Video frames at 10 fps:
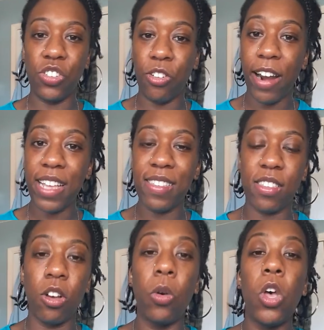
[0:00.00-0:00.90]
All right,
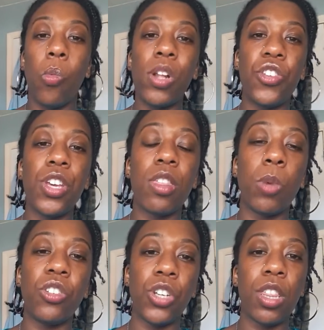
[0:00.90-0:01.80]
so what do you
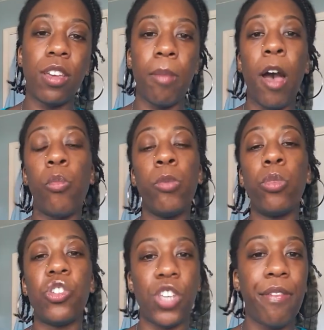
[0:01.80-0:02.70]
think about
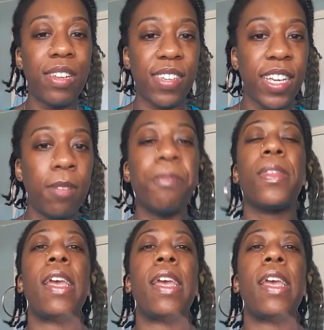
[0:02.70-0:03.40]
Windrush 17,